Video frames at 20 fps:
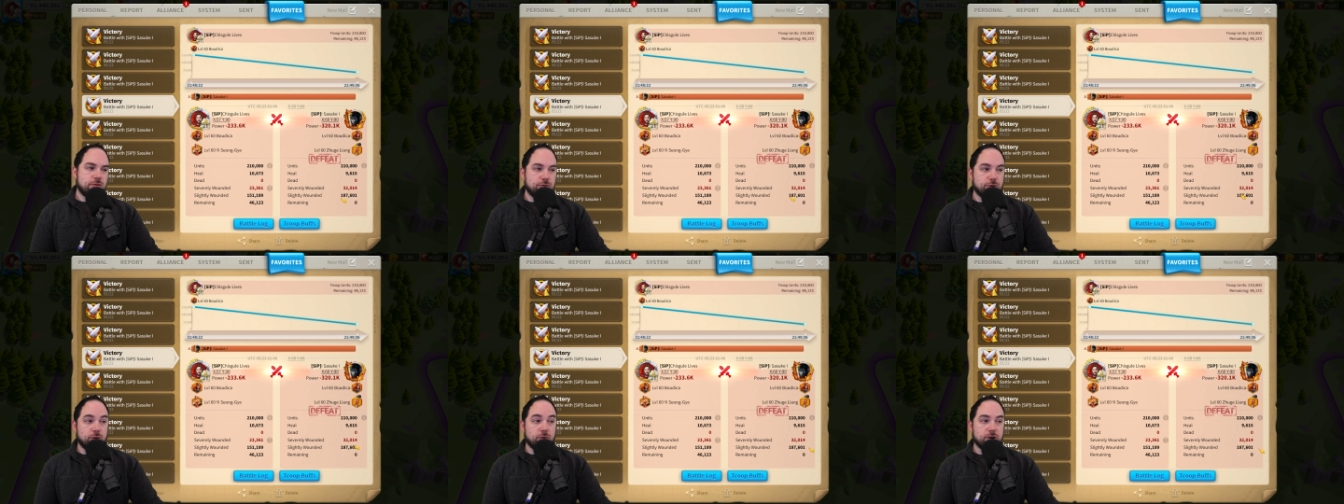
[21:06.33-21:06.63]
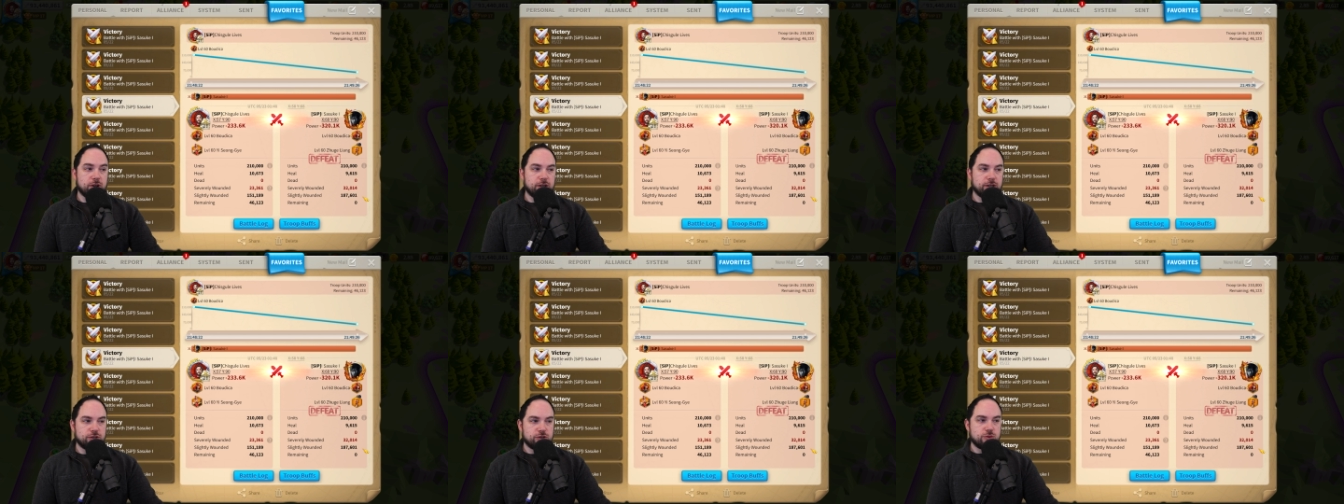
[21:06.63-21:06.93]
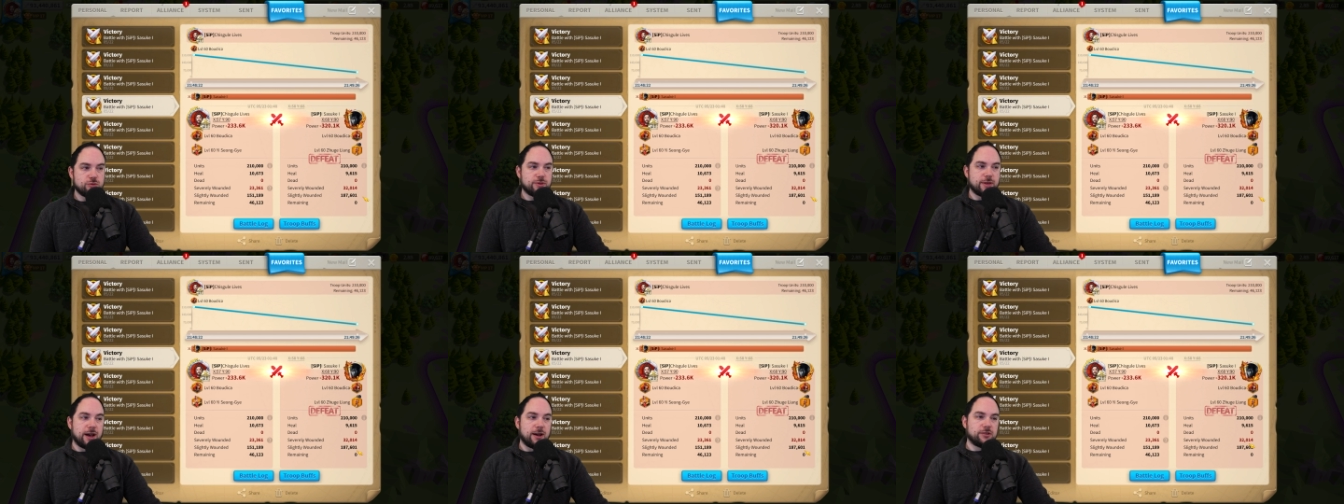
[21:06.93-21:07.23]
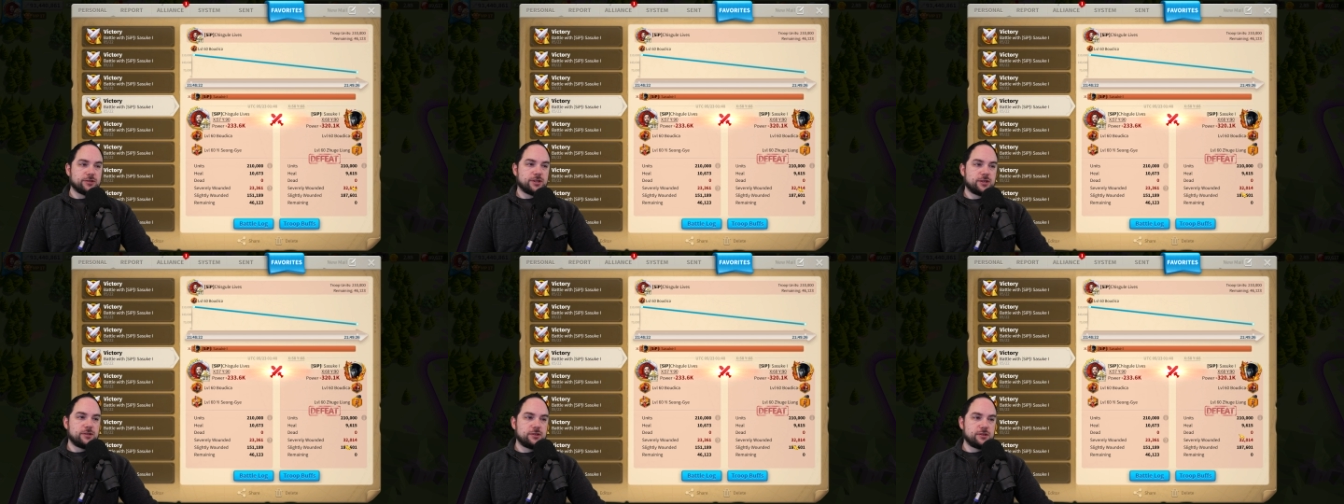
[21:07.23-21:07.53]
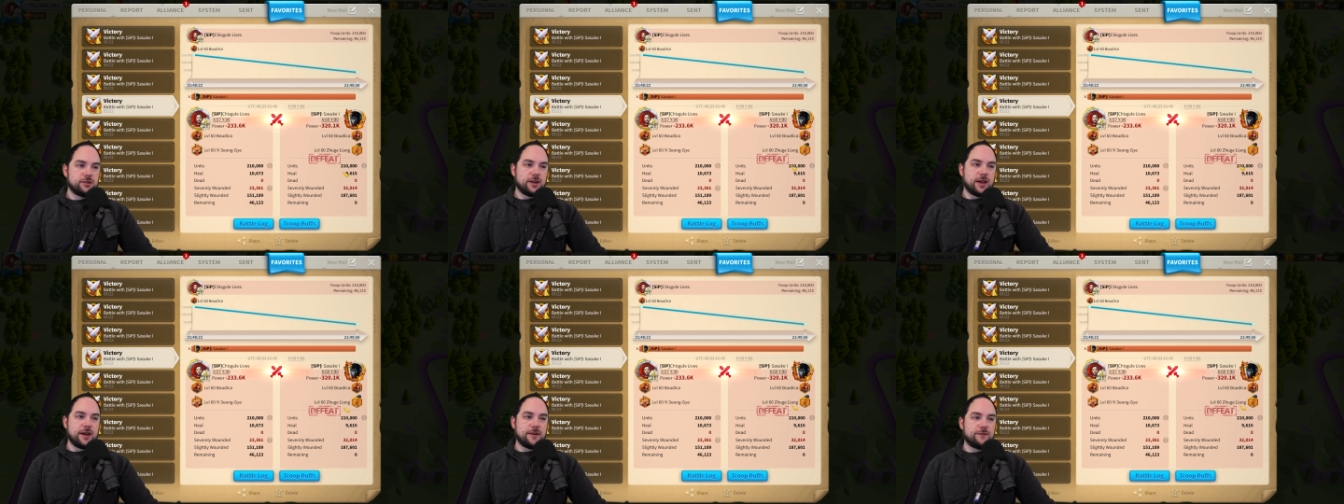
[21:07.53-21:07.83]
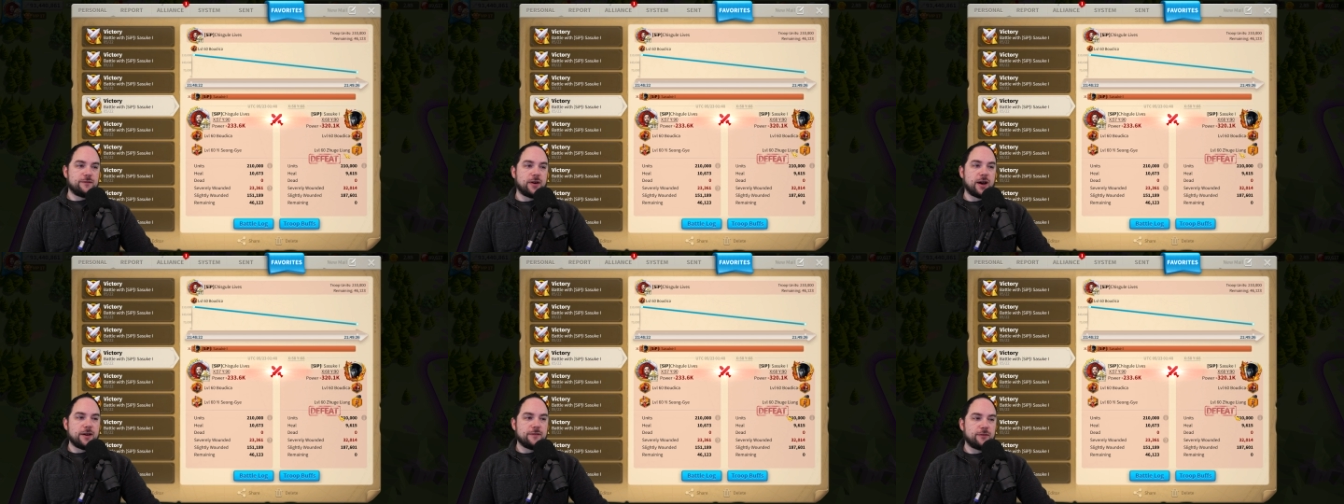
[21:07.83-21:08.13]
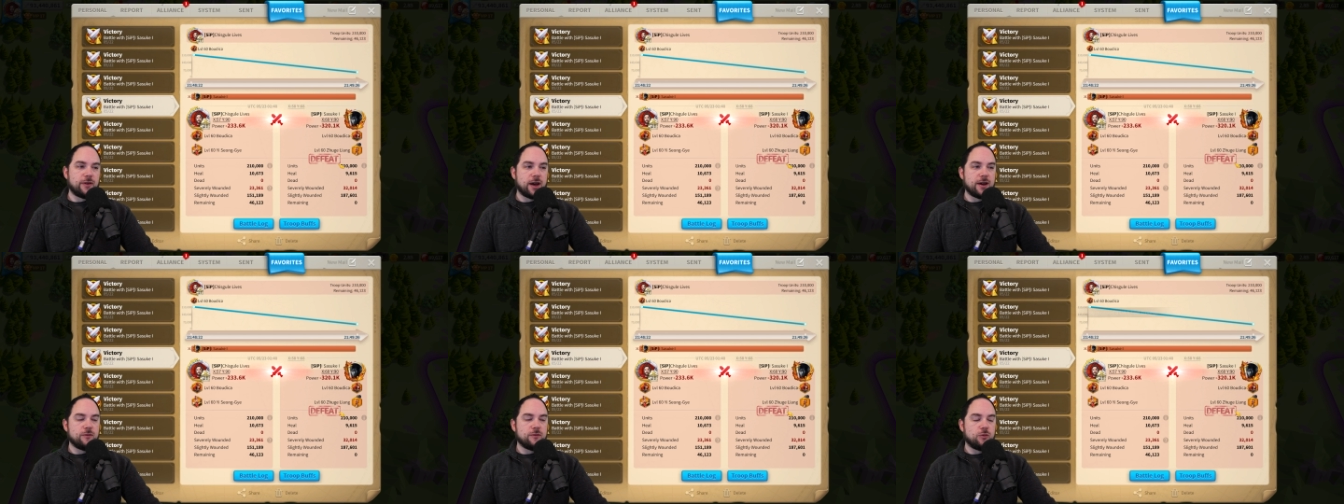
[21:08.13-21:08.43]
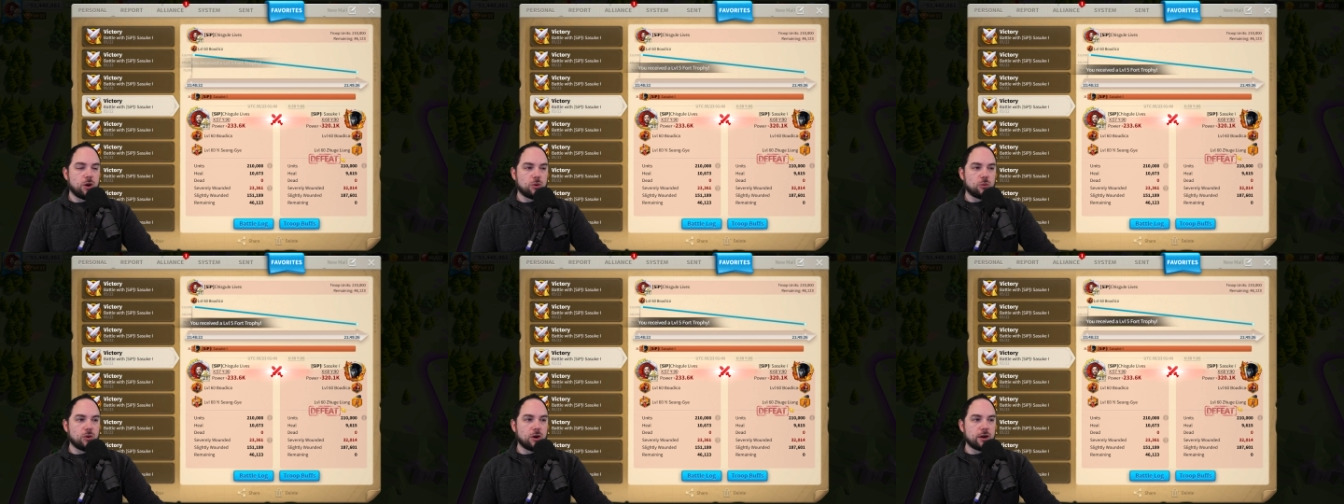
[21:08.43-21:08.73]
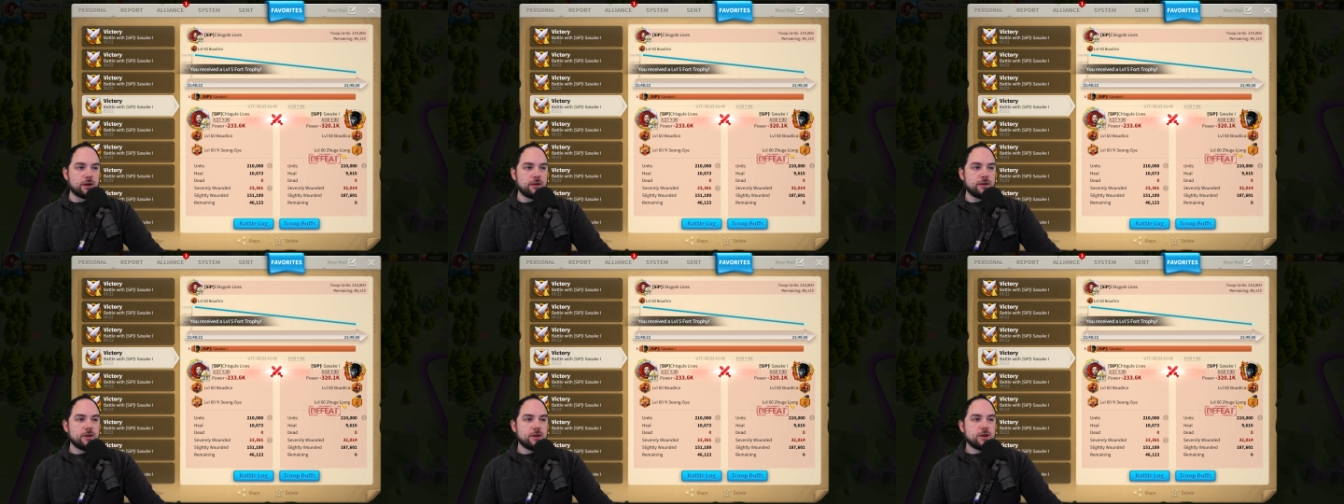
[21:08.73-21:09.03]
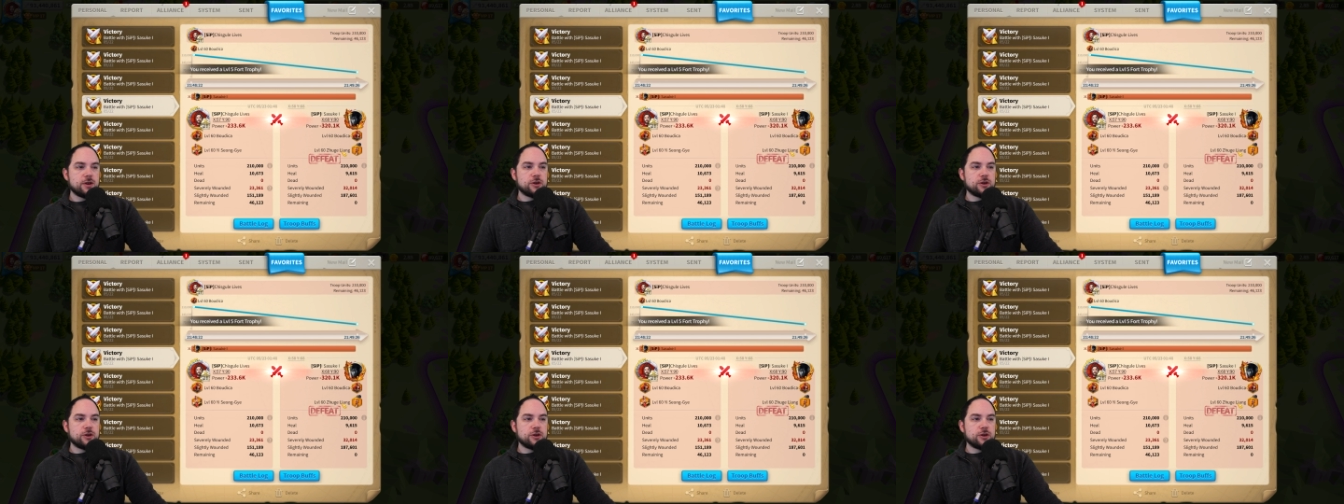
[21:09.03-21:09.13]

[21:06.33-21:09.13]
thirty two thousand at five five one one.